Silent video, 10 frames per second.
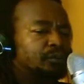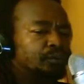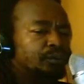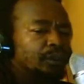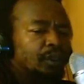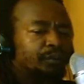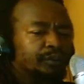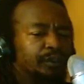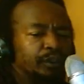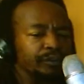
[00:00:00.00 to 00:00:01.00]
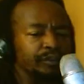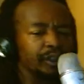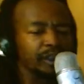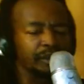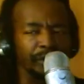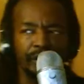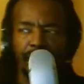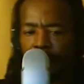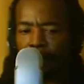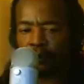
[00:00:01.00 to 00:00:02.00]
to reserve judgment
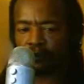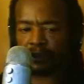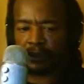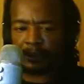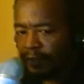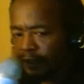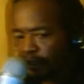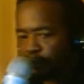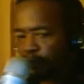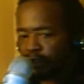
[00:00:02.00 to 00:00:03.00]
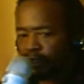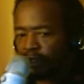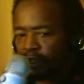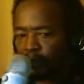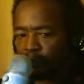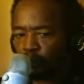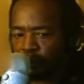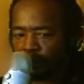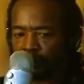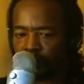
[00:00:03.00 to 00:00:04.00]
Mostly, their expression in that
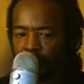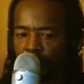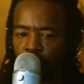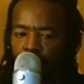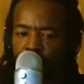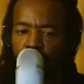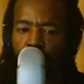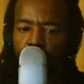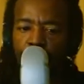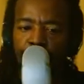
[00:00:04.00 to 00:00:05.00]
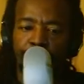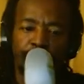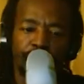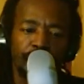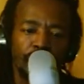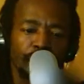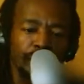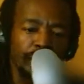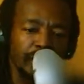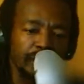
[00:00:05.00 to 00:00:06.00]
moment is one of calm
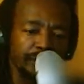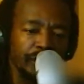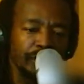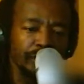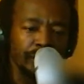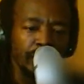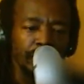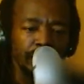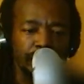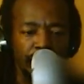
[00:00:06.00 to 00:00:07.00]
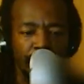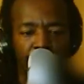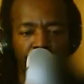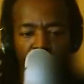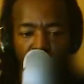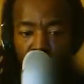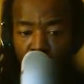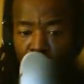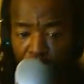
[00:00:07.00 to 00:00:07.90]
superiority, as if they're saying, You